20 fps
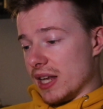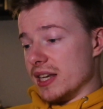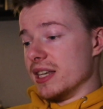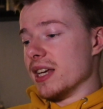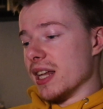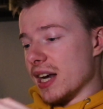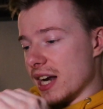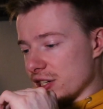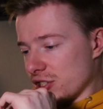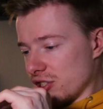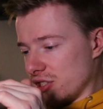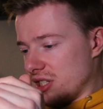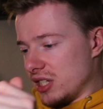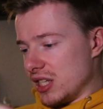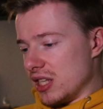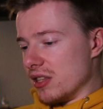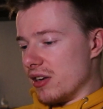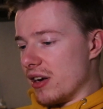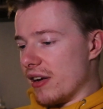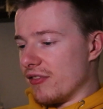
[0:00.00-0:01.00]
And you can actually
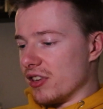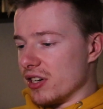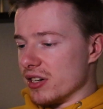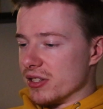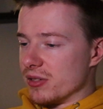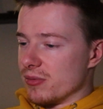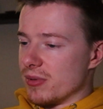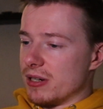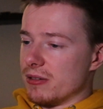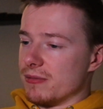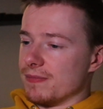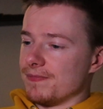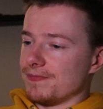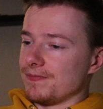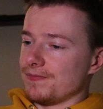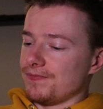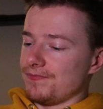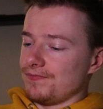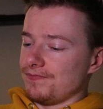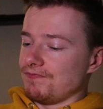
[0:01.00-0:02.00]
see the river as well.
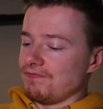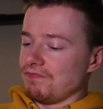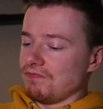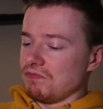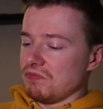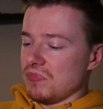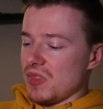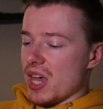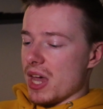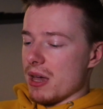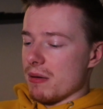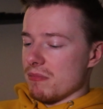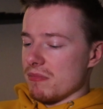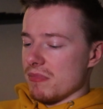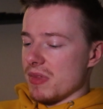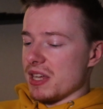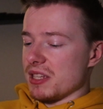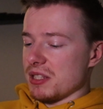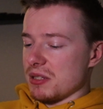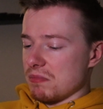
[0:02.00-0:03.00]
Yeah,
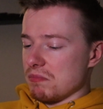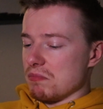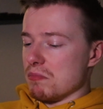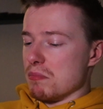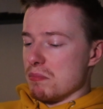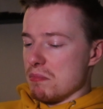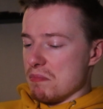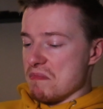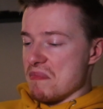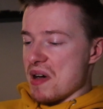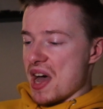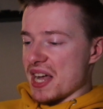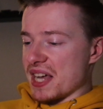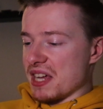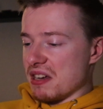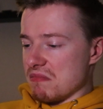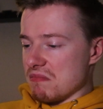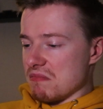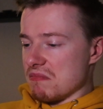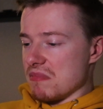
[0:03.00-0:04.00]
that's
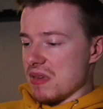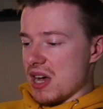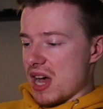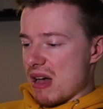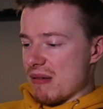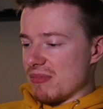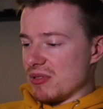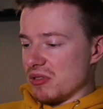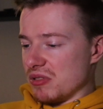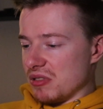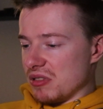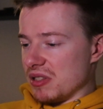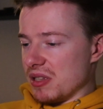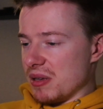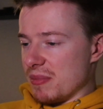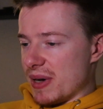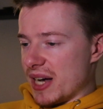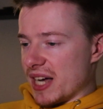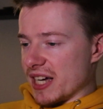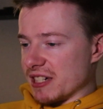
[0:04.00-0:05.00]
banging.
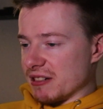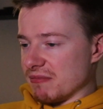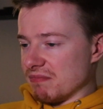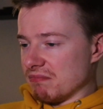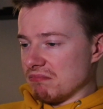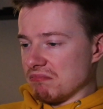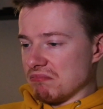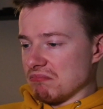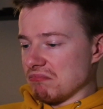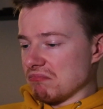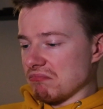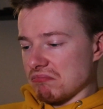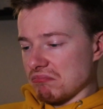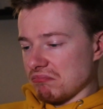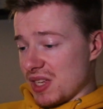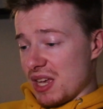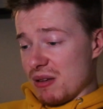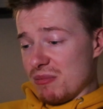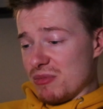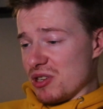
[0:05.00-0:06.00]
Absolutely banging.
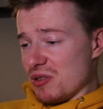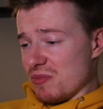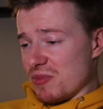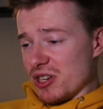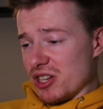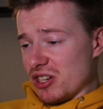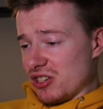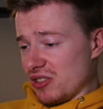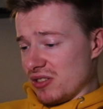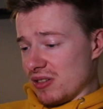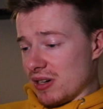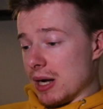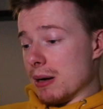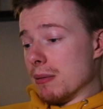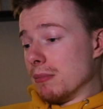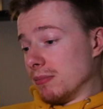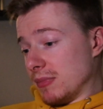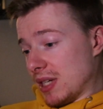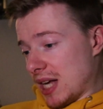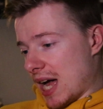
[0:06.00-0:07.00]
Keep doing what you're doing.
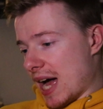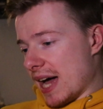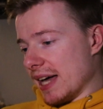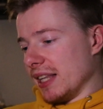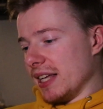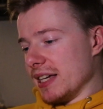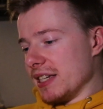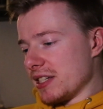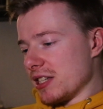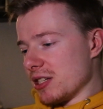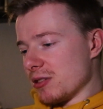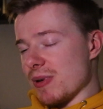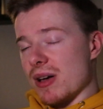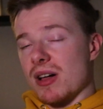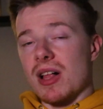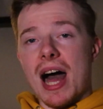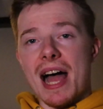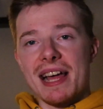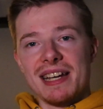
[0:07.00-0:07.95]
Highlights as well.